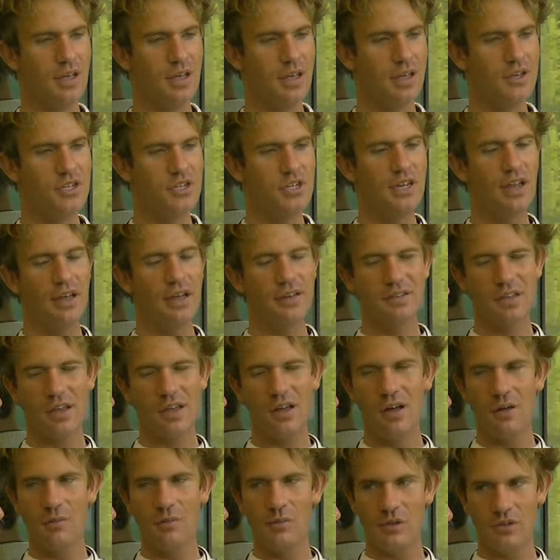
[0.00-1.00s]
likes
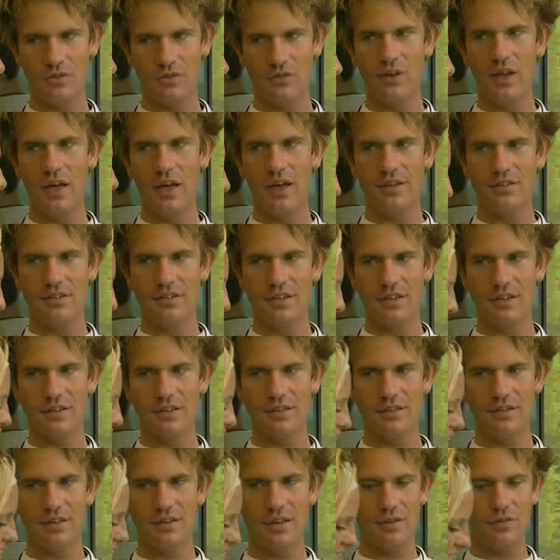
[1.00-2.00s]
harmless flirting She went
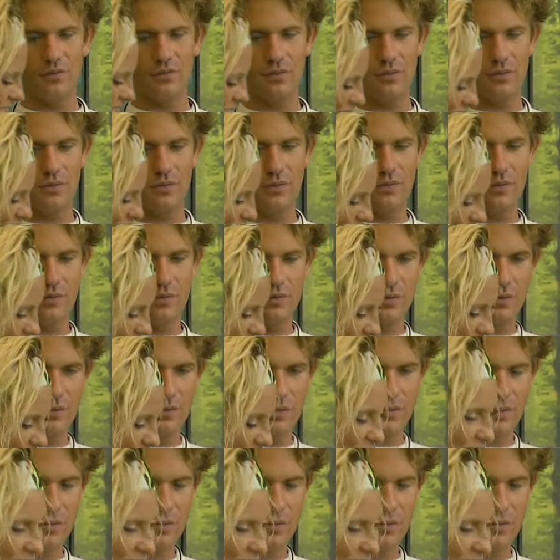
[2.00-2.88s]
last night, she said,